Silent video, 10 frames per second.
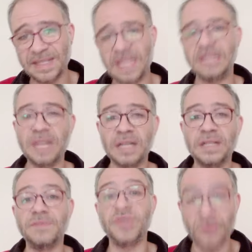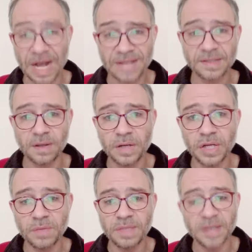It's in fact a deductive
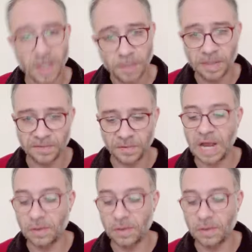direct argument,